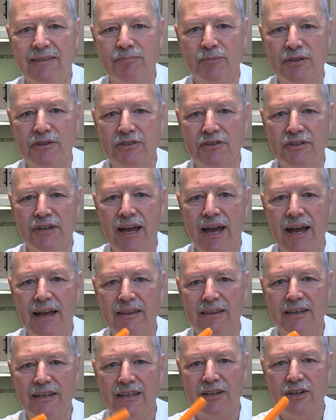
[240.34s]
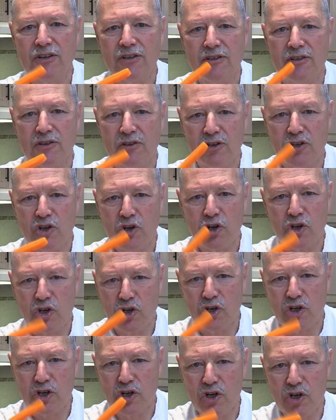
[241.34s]
But they're not like
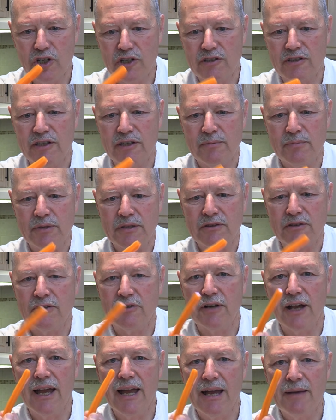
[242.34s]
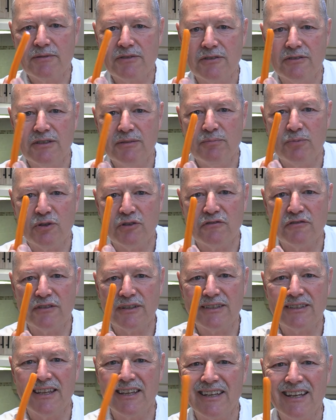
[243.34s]
cooked, but they're absolutely
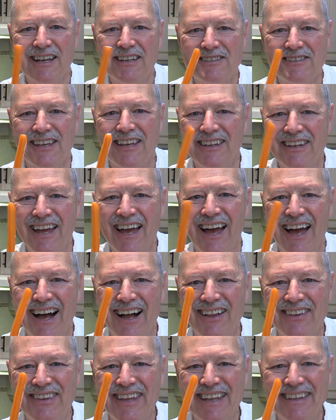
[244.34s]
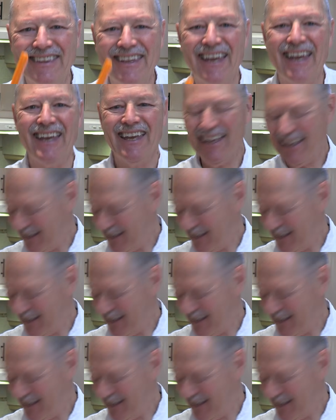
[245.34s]
perfect. Like I said, al dente.